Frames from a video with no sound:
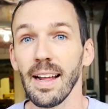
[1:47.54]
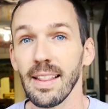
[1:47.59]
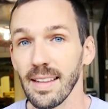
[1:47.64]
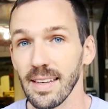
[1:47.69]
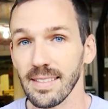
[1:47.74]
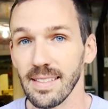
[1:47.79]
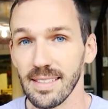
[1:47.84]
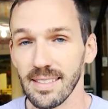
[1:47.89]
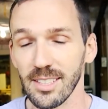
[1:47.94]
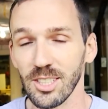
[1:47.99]

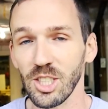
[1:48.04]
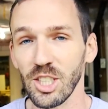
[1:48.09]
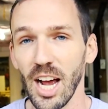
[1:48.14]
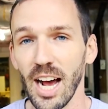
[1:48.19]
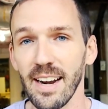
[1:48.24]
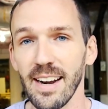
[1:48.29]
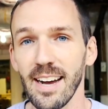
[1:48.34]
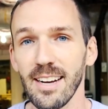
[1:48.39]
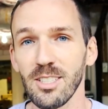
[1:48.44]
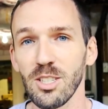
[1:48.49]
And this is a
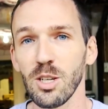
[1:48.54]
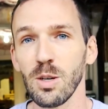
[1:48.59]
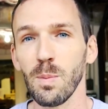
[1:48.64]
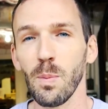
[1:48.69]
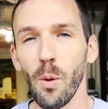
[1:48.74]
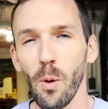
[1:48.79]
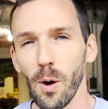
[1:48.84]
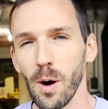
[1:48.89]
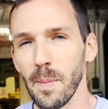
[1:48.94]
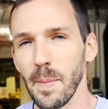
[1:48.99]
shout out to
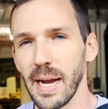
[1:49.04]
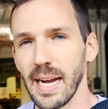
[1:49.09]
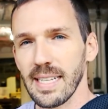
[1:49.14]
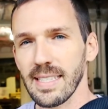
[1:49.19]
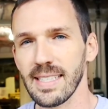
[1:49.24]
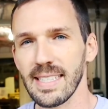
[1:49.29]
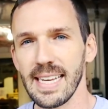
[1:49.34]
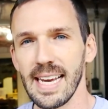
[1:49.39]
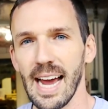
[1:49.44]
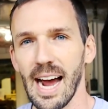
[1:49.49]
Poor
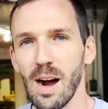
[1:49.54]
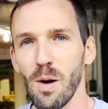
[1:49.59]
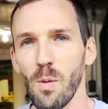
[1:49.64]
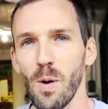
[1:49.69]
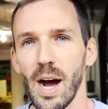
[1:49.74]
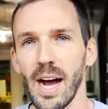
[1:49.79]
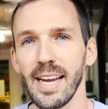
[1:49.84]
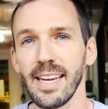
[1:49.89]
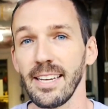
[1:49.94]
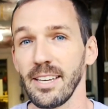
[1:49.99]
Man's
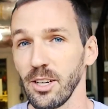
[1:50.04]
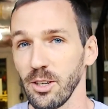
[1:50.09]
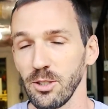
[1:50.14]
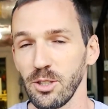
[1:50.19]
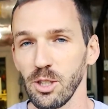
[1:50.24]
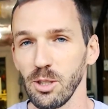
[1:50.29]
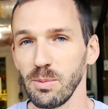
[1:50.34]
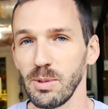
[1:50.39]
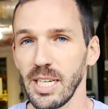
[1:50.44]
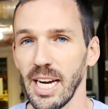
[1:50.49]
DIY
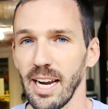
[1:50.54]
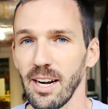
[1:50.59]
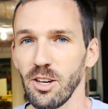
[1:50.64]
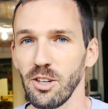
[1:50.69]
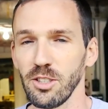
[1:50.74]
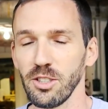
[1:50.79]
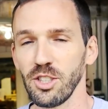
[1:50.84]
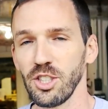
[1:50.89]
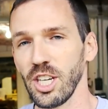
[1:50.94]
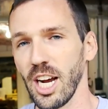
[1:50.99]
YouTube
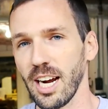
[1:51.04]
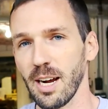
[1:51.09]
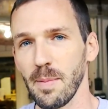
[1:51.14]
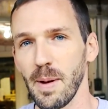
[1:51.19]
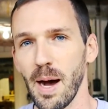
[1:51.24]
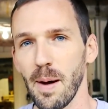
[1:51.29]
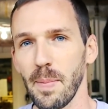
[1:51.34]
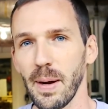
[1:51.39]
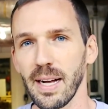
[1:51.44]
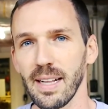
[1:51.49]
channel. Check
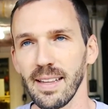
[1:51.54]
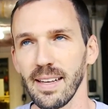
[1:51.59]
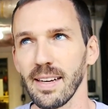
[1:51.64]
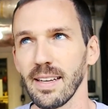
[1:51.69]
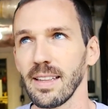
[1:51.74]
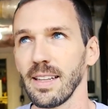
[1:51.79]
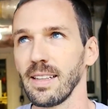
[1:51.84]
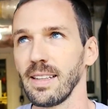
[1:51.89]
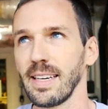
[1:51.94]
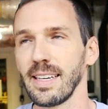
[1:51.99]
him out by
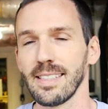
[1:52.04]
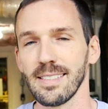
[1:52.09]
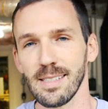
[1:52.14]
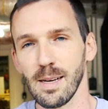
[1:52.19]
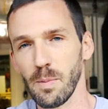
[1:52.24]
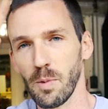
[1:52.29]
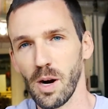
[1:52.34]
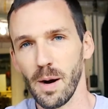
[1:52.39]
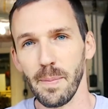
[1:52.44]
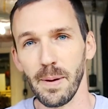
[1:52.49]
clicking the link
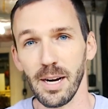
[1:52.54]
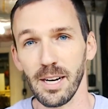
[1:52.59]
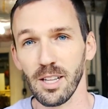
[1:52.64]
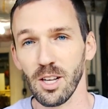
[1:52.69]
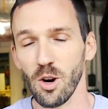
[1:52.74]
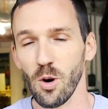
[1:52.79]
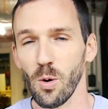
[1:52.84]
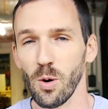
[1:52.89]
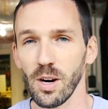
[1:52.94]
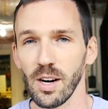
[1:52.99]
somewhere up here
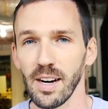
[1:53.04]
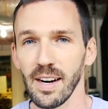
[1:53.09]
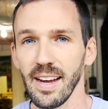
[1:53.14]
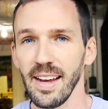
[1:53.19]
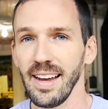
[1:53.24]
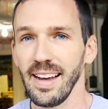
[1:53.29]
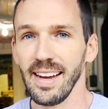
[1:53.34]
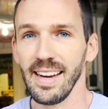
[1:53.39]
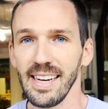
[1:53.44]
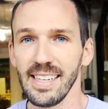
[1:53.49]
in the corner.
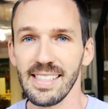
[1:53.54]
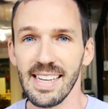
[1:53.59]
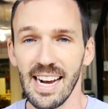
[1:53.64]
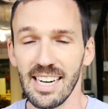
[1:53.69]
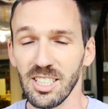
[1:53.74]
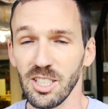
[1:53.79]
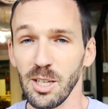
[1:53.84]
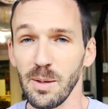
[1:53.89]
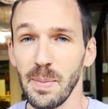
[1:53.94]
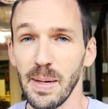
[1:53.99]
He's
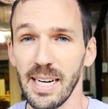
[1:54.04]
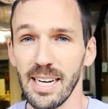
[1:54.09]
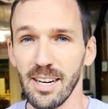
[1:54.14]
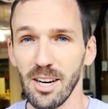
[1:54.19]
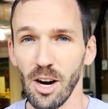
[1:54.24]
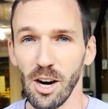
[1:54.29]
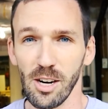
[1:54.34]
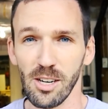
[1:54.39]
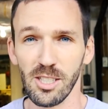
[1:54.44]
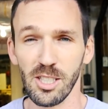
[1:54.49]
actually been
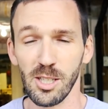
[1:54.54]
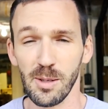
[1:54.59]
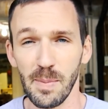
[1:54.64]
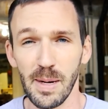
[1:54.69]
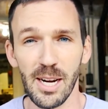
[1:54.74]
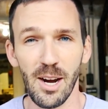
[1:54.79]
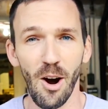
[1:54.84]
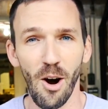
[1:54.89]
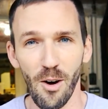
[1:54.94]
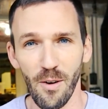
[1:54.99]
encouraging
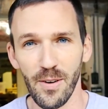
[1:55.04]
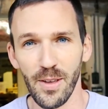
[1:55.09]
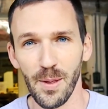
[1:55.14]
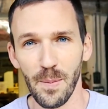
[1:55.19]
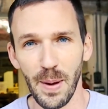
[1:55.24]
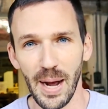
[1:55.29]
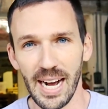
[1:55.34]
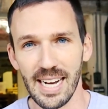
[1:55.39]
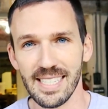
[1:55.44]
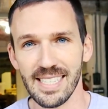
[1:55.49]
me over
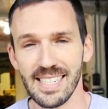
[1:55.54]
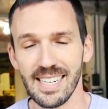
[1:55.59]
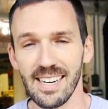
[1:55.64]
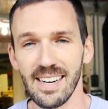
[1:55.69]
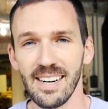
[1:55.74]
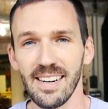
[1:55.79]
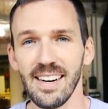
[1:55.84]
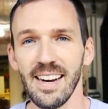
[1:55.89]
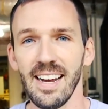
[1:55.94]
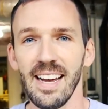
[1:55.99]
the past
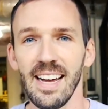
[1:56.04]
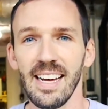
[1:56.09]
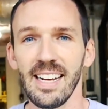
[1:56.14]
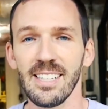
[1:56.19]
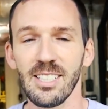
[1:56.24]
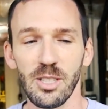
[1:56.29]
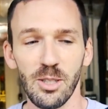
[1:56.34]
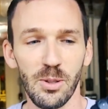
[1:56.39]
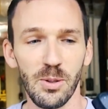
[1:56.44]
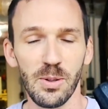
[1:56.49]
year
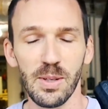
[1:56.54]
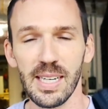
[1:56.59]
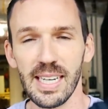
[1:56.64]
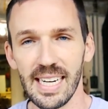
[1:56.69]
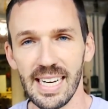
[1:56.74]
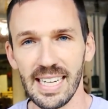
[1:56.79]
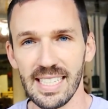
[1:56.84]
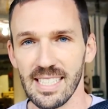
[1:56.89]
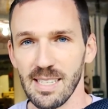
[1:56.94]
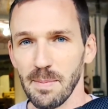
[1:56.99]
to
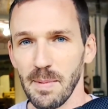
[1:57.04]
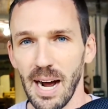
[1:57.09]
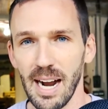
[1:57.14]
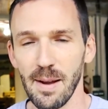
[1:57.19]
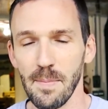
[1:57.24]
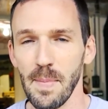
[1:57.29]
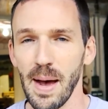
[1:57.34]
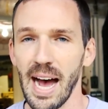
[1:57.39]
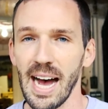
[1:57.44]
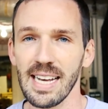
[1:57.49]
get some
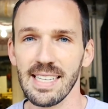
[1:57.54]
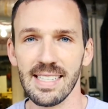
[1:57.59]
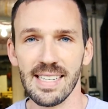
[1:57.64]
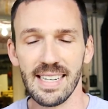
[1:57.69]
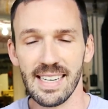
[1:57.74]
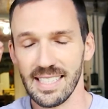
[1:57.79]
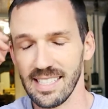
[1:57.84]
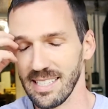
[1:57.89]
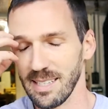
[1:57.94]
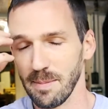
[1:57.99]
kind of
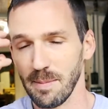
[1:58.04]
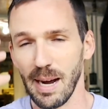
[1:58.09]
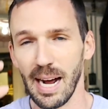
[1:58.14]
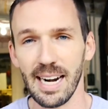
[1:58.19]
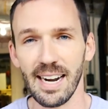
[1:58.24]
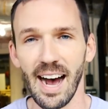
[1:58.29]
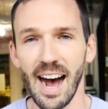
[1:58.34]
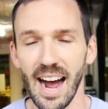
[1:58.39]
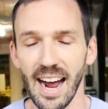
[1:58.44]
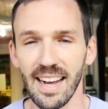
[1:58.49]
mask, get some
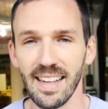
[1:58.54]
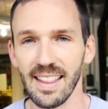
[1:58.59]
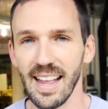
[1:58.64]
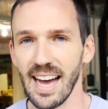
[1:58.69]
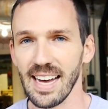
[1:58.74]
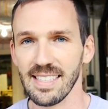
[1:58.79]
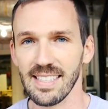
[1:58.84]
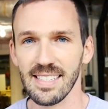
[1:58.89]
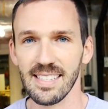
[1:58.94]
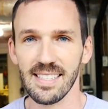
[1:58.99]
kind of
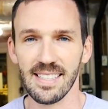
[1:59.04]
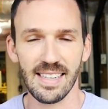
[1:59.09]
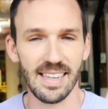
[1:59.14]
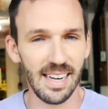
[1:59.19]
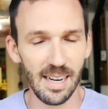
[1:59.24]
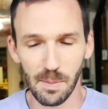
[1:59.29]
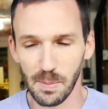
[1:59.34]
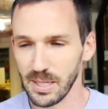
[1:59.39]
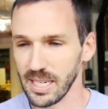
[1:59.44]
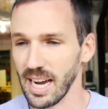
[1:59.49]
eyeglasses
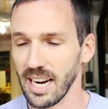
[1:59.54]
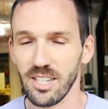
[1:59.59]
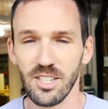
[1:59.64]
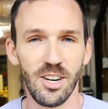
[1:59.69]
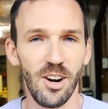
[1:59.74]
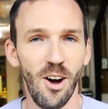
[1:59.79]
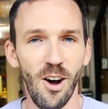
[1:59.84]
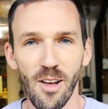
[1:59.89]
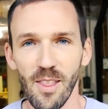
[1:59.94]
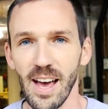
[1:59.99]
and ear
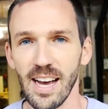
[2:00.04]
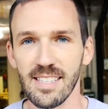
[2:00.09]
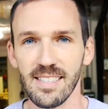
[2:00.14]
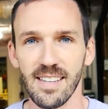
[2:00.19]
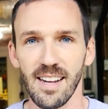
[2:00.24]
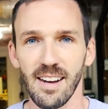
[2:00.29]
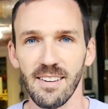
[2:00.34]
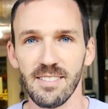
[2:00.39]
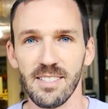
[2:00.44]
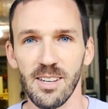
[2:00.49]
protection, all that
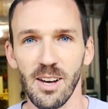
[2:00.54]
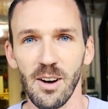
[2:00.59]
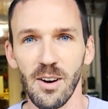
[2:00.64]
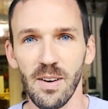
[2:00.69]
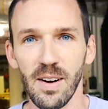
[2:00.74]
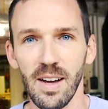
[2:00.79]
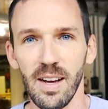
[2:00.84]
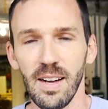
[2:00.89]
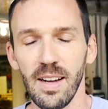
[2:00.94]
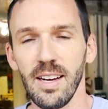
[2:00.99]
stuff.
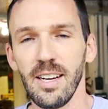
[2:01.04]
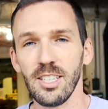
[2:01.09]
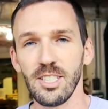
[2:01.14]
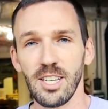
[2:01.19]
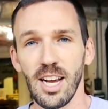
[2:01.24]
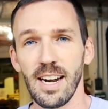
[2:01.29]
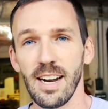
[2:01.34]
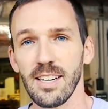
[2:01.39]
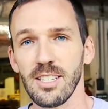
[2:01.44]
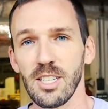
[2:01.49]
So
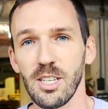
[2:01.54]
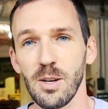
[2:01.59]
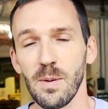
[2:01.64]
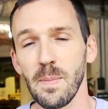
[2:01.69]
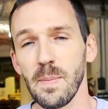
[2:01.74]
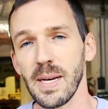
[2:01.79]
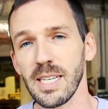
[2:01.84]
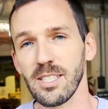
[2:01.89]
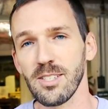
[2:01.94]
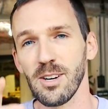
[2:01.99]
shout out to
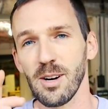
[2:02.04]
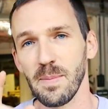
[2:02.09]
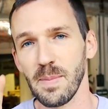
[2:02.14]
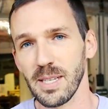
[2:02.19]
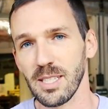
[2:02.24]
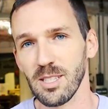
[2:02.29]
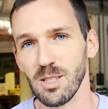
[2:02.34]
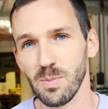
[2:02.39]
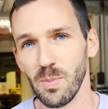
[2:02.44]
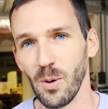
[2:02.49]
you, Mr.
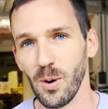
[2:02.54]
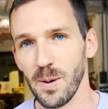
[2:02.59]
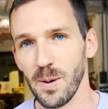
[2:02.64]
and Mrs.